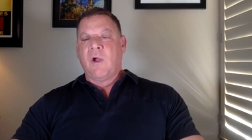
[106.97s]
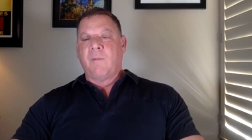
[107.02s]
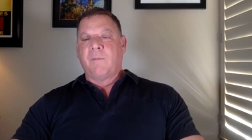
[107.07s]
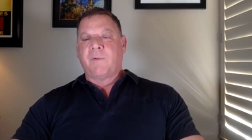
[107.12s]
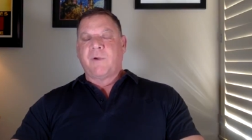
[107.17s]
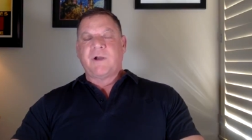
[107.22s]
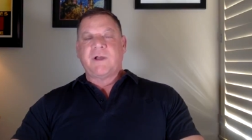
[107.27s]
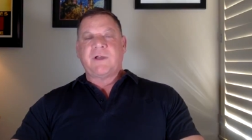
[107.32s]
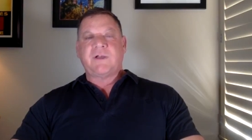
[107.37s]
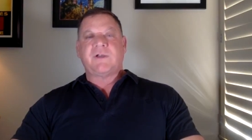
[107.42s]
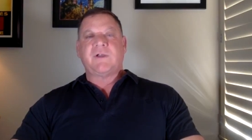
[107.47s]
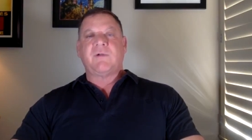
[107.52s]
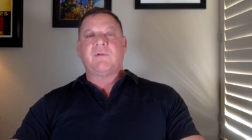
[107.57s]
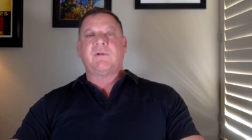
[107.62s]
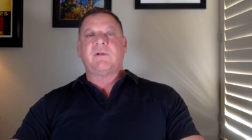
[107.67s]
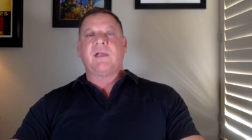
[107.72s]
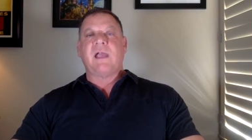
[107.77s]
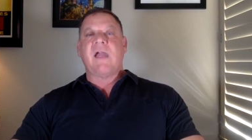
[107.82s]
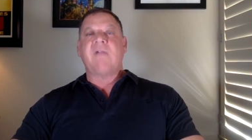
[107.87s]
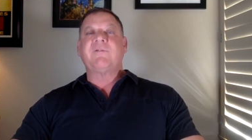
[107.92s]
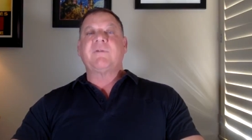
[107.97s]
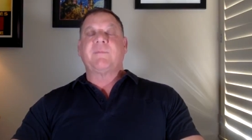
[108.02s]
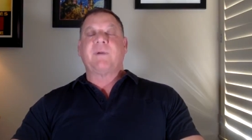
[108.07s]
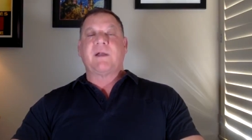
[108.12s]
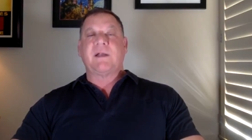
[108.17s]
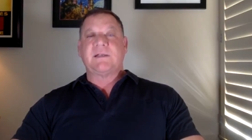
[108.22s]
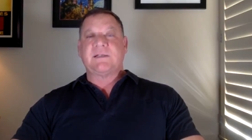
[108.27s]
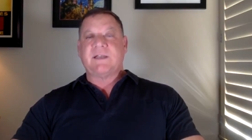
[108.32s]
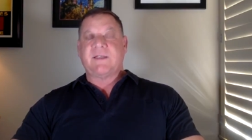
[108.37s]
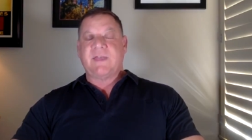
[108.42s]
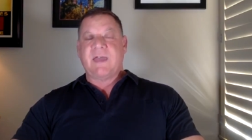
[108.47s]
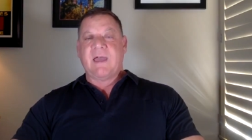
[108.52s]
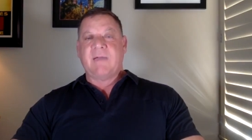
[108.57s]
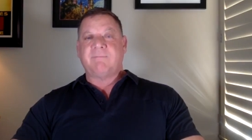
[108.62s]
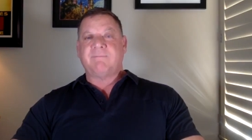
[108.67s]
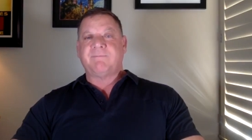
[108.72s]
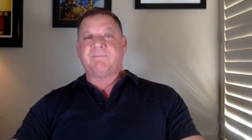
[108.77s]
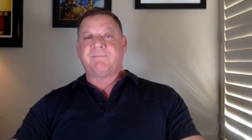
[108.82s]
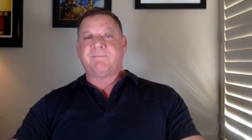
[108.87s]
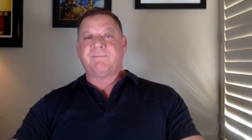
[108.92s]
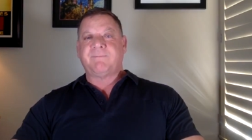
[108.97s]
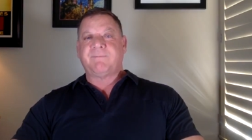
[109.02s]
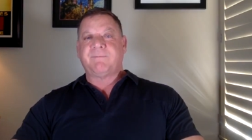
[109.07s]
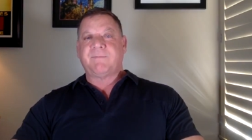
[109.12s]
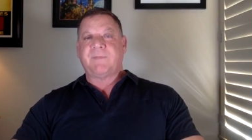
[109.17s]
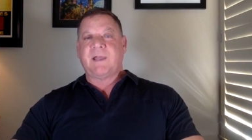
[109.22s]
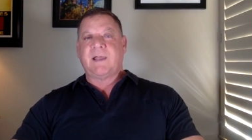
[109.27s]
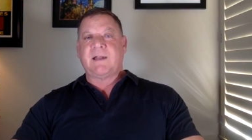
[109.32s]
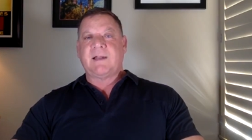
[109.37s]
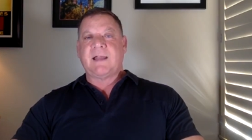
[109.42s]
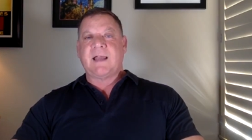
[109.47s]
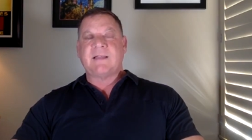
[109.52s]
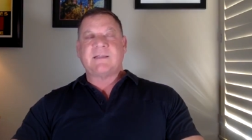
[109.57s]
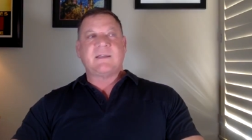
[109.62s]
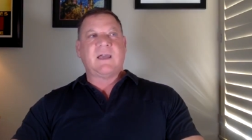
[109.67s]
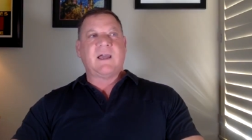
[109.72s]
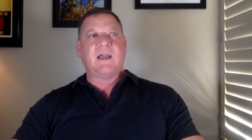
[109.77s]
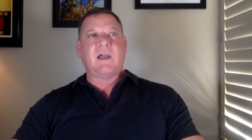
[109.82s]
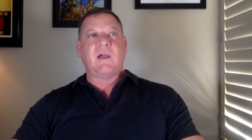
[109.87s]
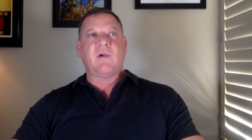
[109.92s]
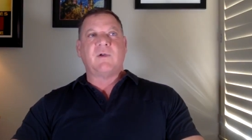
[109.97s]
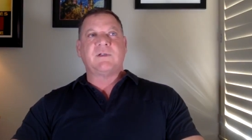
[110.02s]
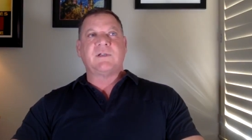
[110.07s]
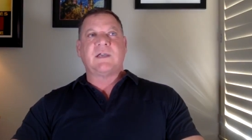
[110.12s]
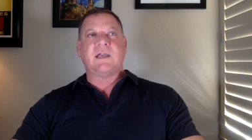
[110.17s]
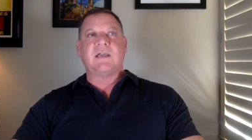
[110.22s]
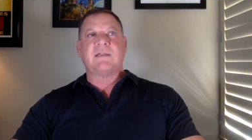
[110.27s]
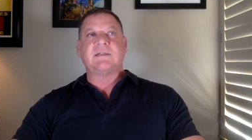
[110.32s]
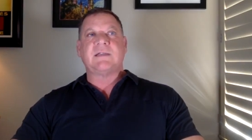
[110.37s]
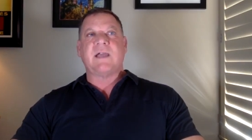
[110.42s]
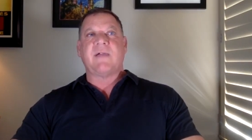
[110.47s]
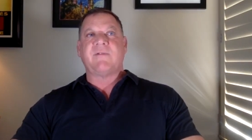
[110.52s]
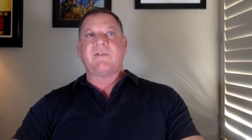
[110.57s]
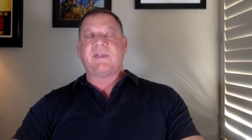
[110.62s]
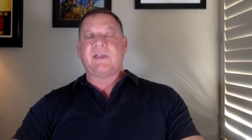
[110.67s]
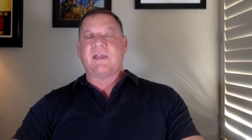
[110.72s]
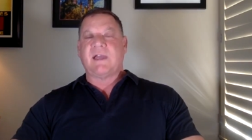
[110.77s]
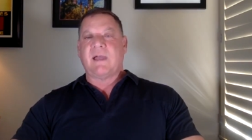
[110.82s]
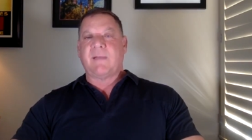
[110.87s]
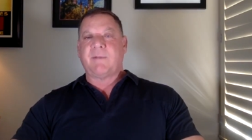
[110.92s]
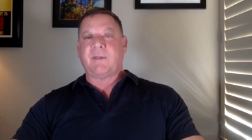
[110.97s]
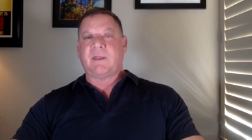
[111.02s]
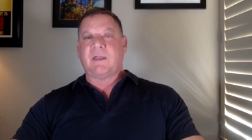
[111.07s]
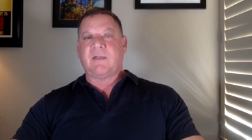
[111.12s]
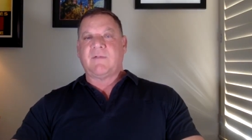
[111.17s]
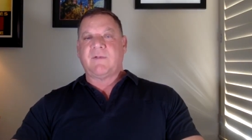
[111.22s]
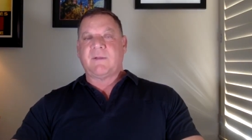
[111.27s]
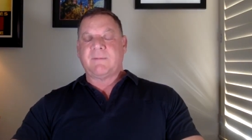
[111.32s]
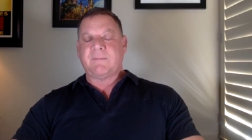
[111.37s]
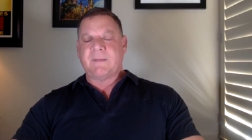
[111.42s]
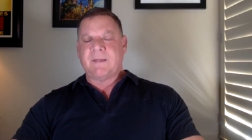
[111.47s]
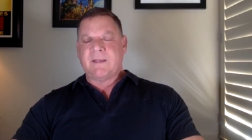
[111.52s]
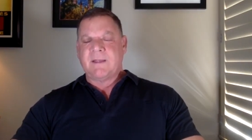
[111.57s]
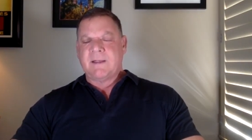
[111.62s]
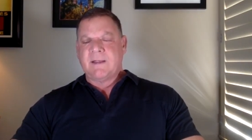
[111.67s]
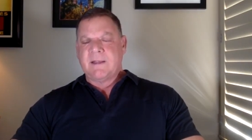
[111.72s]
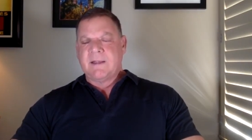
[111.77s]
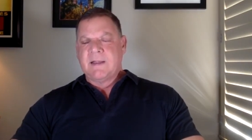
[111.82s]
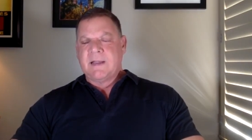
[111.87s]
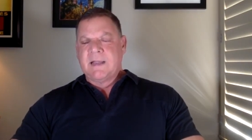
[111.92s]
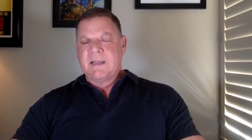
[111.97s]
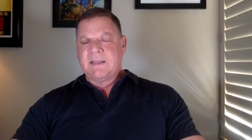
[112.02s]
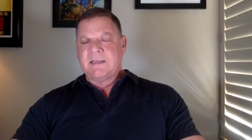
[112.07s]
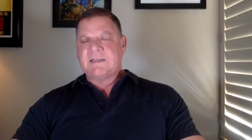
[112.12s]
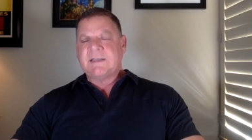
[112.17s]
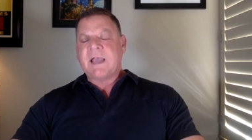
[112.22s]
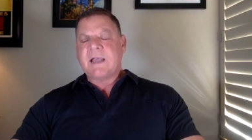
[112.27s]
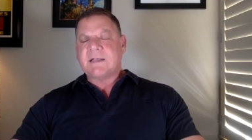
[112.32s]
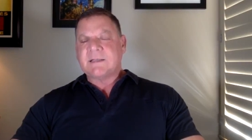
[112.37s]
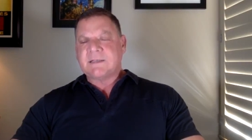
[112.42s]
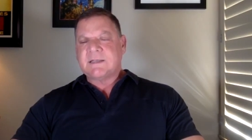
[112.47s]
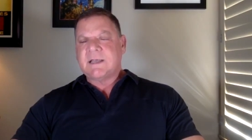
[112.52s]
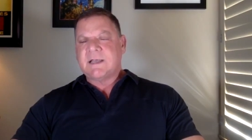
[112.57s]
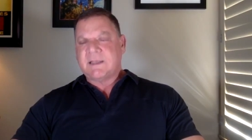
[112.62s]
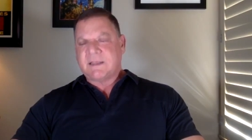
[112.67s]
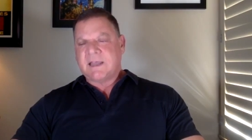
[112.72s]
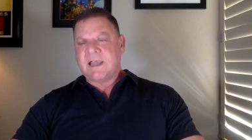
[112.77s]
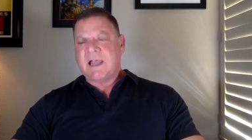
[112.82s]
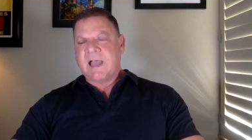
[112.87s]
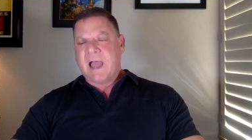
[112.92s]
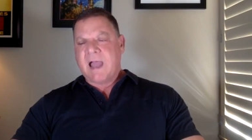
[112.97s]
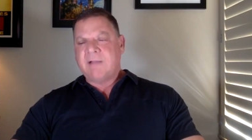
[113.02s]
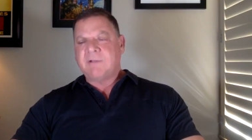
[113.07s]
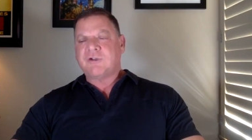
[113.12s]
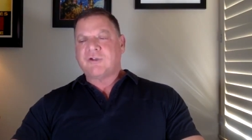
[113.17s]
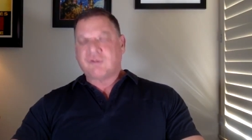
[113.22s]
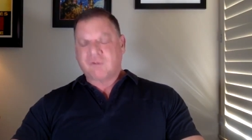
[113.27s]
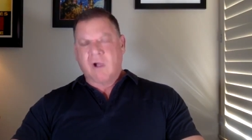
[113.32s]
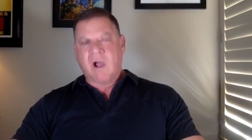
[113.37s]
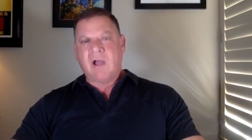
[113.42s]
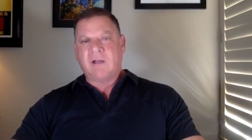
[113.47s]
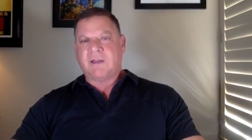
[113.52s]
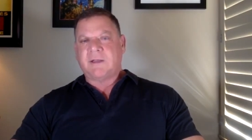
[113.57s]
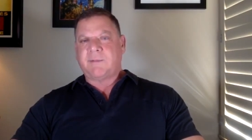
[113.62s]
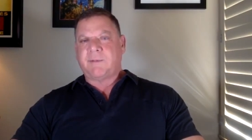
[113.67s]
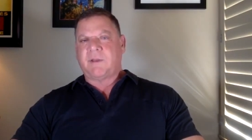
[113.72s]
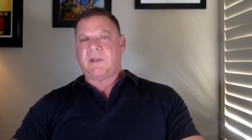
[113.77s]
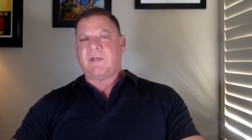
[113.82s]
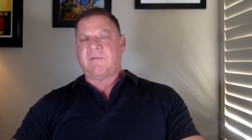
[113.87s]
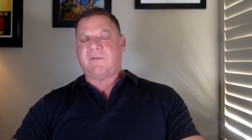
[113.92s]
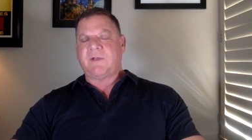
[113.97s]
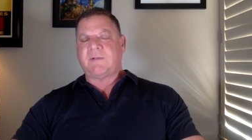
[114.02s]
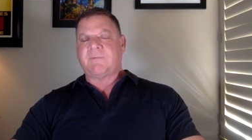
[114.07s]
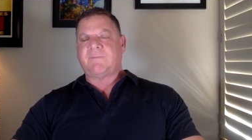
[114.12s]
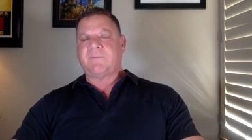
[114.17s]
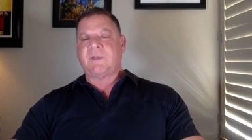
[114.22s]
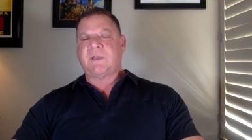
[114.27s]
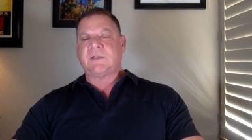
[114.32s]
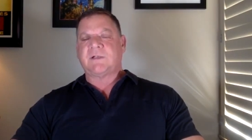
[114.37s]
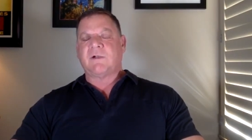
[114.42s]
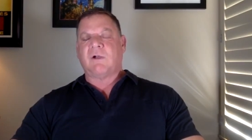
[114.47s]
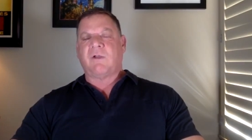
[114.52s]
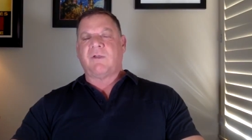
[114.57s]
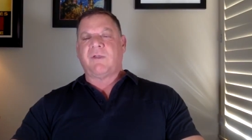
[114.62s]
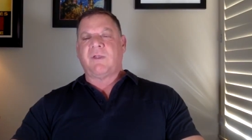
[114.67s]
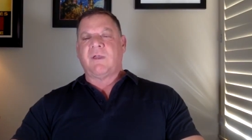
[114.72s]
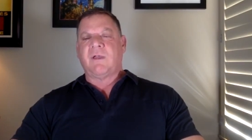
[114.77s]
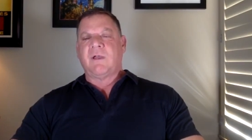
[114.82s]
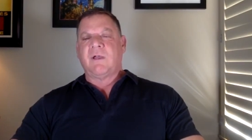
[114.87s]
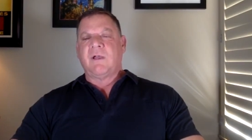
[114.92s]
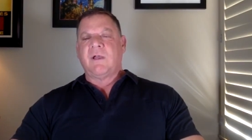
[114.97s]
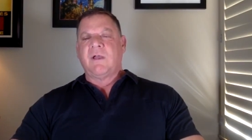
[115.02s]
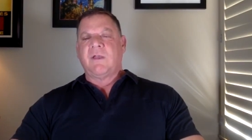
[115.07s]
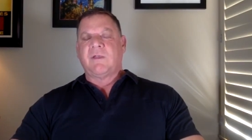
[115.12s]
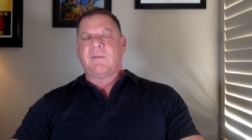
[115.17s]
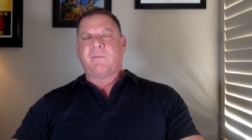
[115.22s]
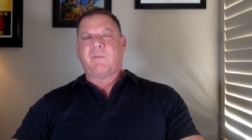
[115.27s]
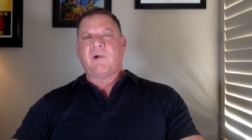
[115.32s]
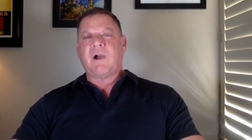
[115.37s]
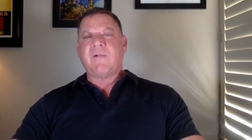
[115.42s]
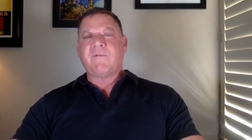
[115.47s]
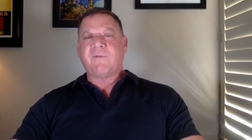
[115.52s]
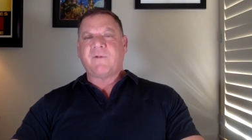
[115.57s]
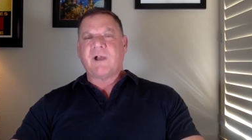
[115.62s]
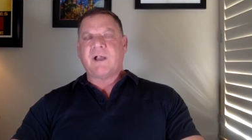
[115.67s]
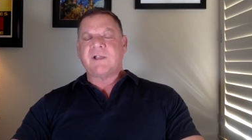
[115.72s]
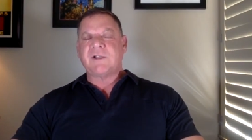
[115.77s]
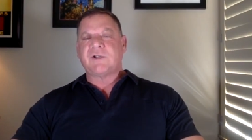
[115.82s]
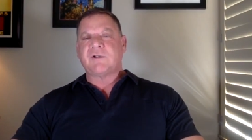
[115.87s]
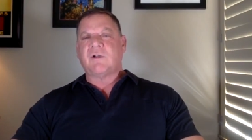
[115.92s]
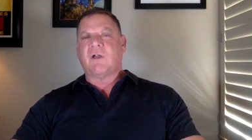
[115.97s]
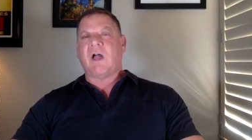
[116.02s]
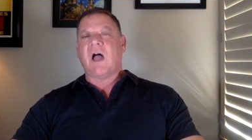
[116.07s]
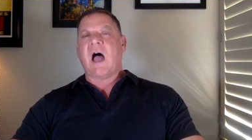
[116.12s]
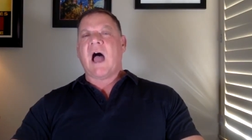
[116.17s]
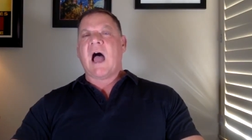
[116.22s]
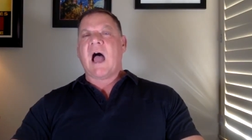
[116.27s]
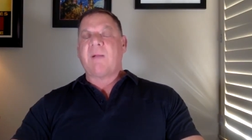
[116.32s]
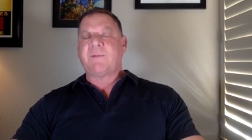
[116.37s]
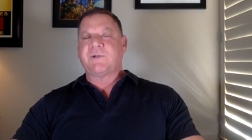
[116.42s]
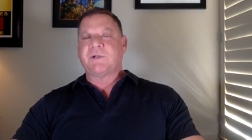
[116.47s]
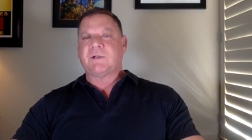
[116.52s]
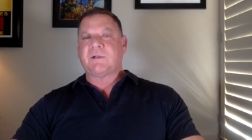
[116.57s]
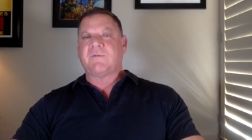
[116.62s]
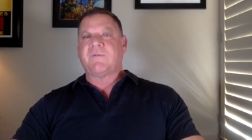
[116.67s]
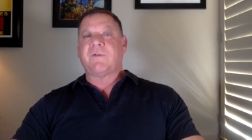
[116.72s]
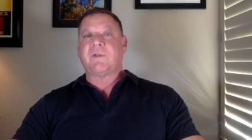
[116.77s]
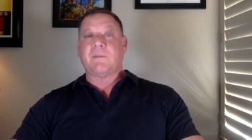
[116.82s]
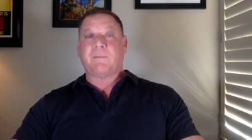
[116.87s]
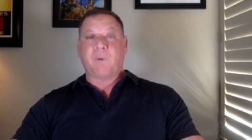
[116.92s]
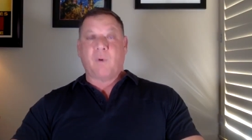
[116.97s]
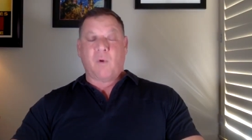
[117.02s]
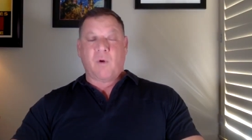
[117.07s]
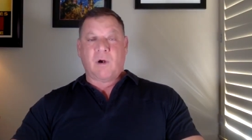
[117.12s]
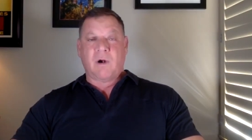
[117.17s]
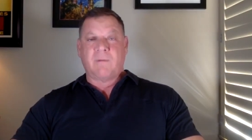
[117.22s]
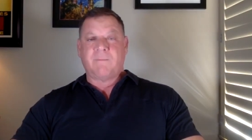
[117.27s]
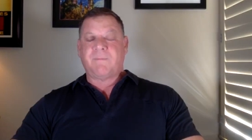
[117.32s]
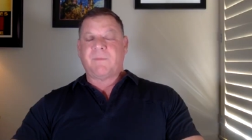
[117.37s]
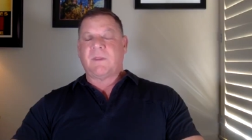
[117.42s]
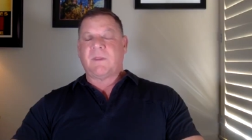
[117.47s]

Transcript: pretty soon everybody's a them. And that goes against everything I believe in. The second thing I strongly believe in is called the preferential option for the poor.